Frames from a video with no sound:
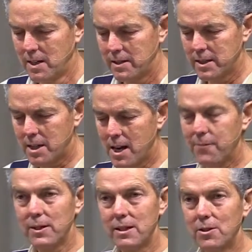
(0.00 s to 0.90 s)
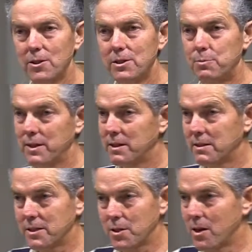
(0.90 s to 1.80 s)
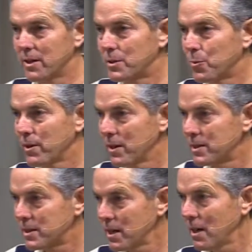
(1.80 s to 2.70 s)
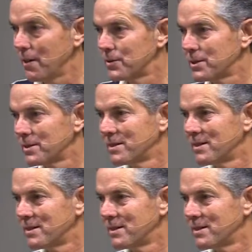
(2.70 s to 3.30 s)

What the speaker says: This often includes being dishonest with ourselves.